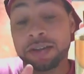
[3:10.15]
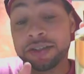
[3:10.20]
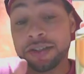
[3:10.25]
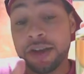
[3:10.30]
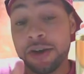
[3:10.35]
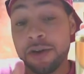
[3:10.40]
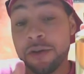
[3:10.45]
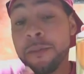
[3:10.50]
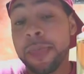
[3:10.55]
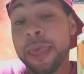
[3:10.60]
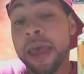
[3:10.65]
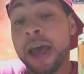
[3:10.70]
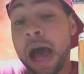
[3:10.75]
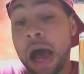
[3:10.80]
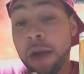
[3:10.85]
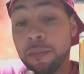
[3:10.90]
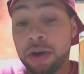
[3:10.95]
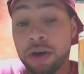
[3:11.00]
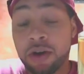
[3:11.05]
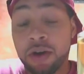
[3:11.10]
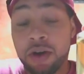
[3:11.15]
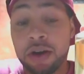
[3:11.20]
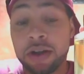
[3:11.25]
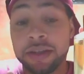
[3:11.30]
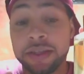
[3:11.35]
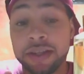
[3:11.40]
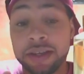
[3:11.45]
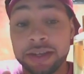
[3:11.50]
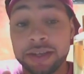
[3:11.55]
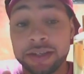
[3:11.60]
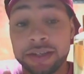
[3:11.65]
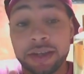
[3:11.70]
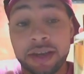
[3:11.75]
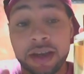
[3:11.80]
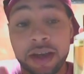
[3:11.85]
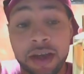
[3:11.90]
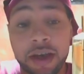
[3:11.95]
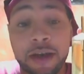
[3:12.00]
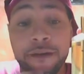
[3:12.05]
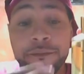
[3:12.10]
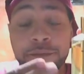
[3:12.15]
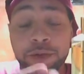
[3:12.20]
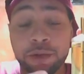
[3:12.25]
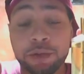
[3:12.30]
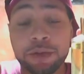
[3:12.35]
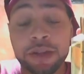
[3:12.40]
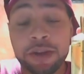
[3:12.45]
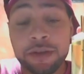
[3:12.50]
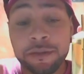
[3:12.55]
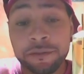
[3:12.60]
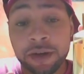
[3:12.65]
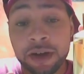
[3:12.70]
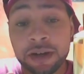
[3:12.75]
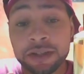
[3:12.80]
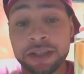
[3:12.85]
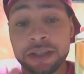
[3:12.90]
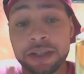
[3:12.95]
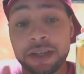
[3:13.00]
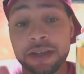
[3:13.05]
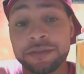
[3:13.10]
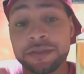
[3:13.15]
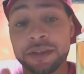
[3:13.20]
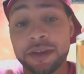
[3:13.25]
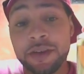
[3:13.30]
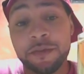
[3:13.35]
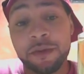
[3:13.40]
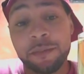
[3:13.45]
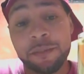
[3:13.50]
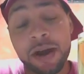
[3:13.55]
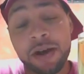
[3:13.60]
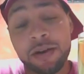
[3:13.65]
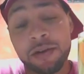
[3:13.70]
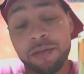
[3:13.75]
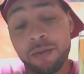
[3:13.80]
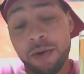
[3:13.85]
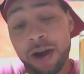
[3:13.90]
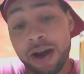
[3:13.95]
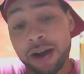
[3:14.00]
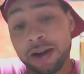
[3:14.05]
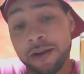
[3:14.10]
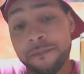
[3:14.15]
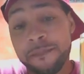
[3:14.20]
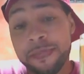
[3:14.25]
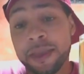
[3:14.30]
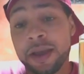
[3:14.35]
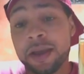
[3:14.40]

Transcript: So I would call this a fruitier version of Silver Mountain Water.